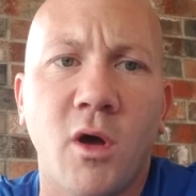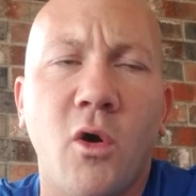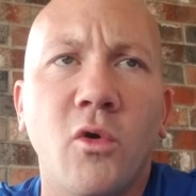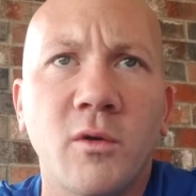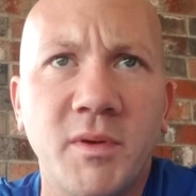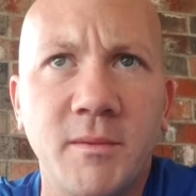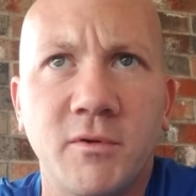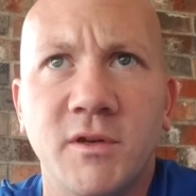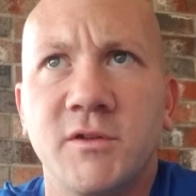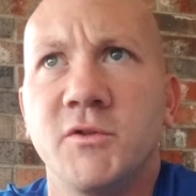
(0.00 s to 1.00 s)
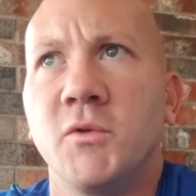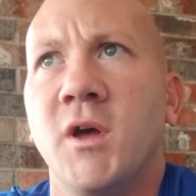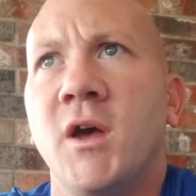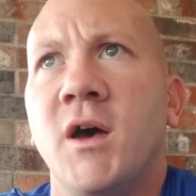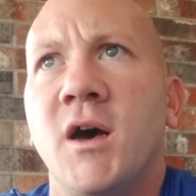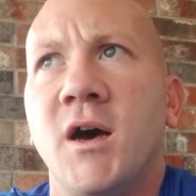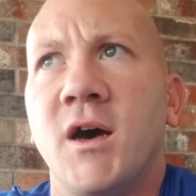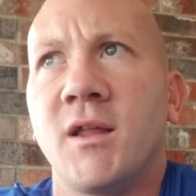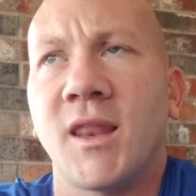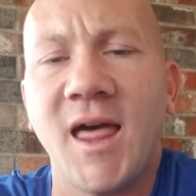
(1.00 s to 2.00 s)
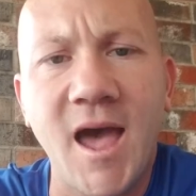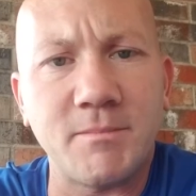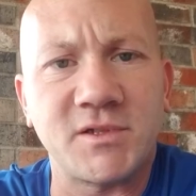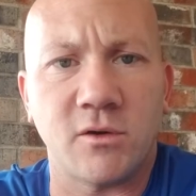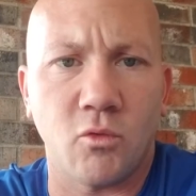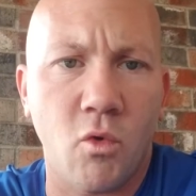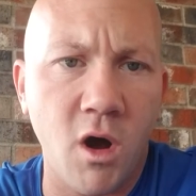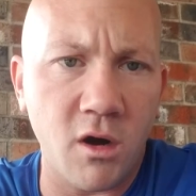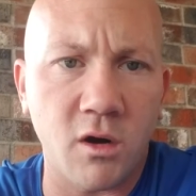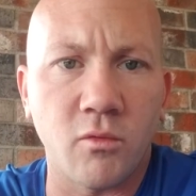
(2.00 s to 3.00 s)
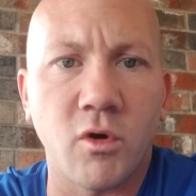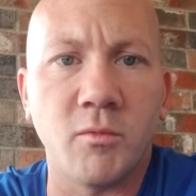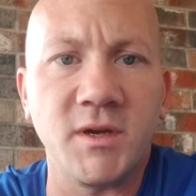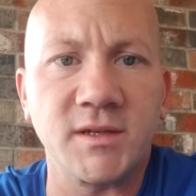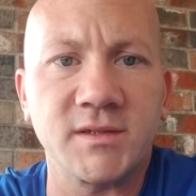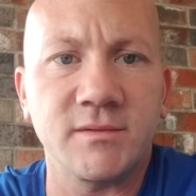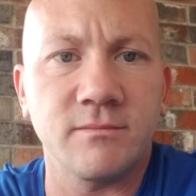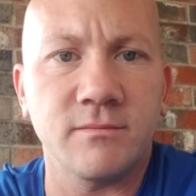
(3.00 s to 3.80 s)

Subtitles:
older people can do laps or water aerobics.